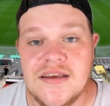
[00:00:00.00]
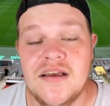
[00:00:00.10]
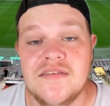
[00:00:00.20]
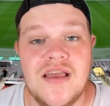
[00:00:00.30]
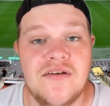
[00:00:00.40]

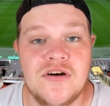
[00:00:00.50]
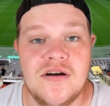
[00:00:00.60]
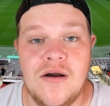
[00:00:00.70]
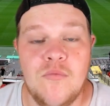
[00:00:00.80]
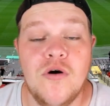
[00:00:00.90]
They have
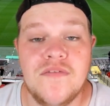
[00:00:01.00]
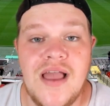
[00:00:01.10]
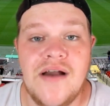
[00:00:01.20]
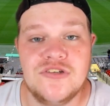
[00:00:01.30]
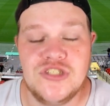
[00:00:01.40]
what they
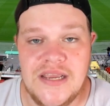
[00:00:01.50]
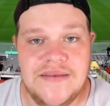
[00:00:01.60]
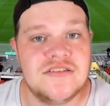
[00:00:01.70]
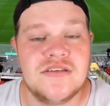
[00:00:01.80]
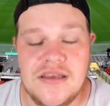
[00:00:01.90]
have
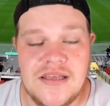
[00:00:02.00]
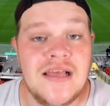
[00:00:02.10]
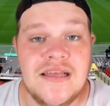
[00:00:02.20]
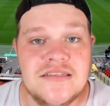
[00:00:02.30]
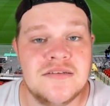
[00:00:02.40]
achieved
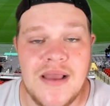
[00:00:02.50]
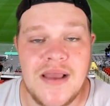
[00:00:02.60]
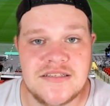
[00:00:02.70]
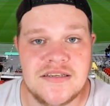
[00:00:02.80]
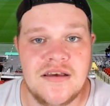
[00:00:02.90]
is
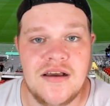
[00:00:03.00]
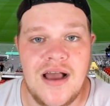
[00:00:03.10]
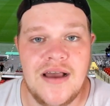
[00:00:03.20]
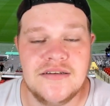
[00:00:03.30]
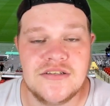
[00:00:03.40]
amazing,
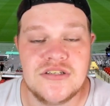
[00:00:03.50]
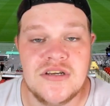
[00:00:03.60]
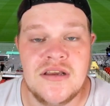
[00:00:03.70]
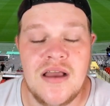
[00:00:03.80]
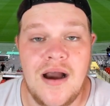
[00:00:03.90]
and
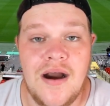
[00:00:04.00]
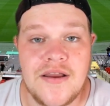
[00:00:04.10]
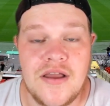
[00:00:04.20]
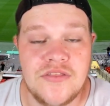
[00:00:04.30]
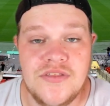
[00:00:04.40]
I
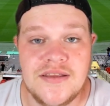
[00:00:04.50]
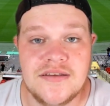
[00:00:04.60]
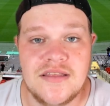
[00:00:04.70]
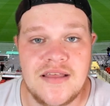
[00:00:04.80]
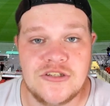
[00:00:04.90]

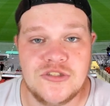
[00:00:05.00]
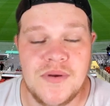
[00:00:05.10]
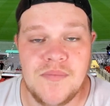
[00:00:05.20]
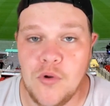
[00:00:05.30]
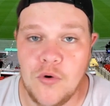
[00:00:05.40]
think that should be
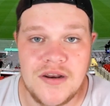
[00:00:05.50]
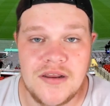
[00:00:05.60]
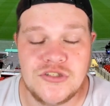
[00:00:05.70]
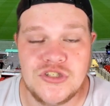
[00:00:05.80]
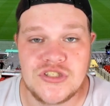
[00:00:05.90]
applauded. I
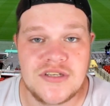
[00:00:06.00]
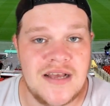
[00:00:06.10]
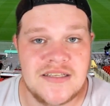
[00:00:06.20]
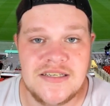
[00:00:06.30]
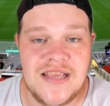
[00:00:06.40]
just
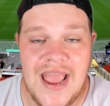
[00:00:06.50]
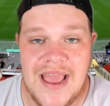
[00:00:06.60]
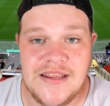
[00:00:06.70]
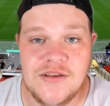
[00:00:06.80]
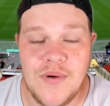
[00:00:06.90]
can't see
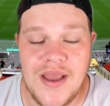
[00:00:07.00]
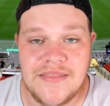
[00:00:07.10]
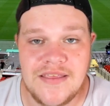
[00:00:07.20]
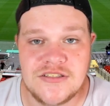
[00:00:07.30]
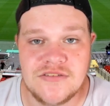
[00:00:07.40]
any way
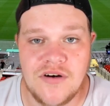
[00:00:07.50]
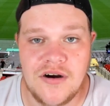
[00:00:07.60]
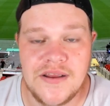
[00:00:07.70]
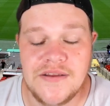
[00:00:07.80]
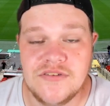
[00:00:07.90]
they
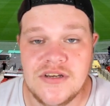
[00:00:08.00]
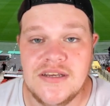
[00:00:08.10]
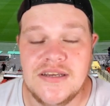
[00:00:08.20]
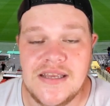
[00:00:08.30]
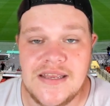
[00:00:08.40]
survive
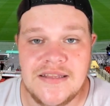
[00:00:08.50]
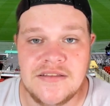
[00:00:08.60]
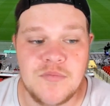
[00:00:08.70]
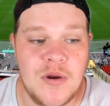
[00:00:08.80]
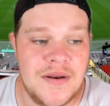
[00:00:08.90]
in
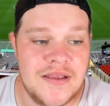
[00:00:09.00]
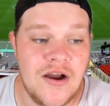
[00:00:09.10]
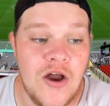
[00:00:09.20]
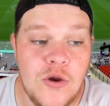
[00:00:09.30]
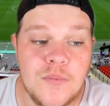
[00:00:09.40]
the Premier League.
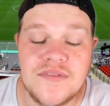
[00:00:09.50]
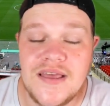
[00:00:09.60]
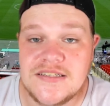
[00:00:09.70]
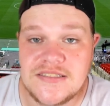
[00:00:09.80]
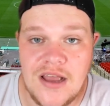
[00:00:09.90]
I hope
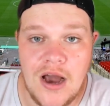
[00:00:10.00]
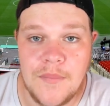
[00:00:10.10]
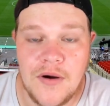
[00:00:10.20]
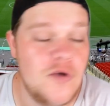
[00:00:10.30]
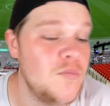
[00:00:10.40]
they stay up.
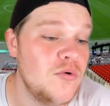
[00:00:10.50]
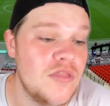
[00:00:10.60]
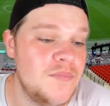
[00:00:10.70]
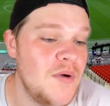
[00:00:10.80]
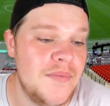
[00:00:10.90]
I hope all of
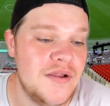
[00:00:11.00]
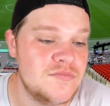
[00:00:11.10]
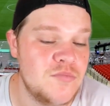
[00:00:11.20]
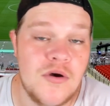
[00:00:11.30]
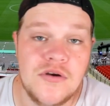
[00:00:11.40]
the
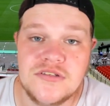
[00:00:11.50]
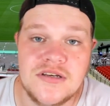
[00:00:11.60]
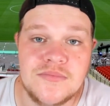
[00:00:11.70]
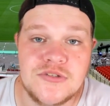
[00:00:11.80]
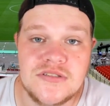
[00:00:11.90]
promoted
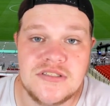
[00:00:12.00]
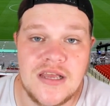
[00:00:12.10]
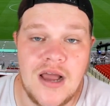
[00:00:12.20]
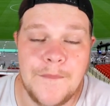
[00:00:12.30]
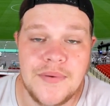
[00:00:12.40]
teams stay
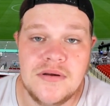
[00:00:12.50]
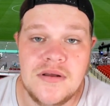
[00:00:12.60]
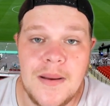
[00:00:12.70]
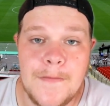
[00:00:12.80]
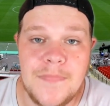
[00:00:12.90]
up,
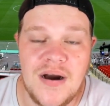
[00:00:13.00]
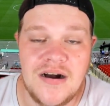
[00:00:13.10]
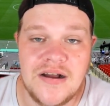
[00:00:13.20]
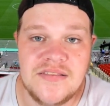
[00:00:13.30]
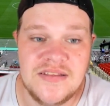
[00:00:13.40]
but
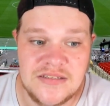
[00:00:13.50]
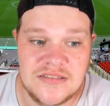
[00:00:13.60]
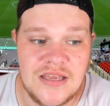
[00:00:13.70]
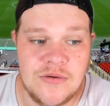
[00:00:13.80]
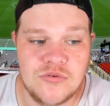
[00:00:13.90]
I think that
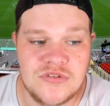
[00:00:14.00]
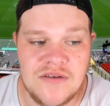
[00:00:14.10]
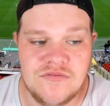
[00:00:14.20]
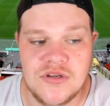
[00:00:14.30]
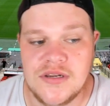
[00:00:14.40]
they will
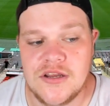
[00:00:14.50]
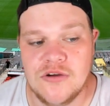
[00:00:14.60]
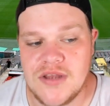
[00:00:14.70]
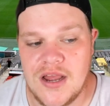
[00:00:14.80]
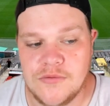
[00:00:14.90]
definitely go
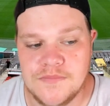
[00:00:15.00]
down.